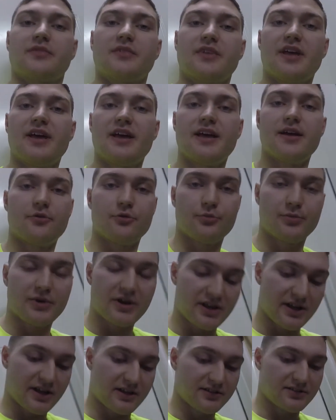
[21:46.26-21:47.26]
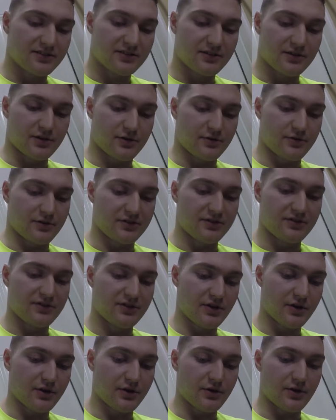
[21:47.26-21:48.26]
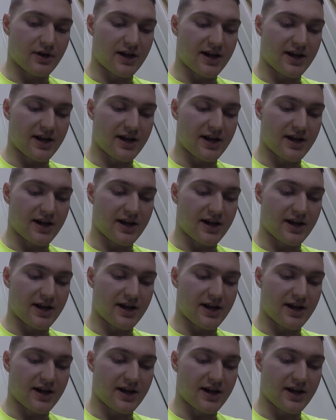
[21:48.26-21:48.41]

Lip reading: Hey everybody, how's it going? So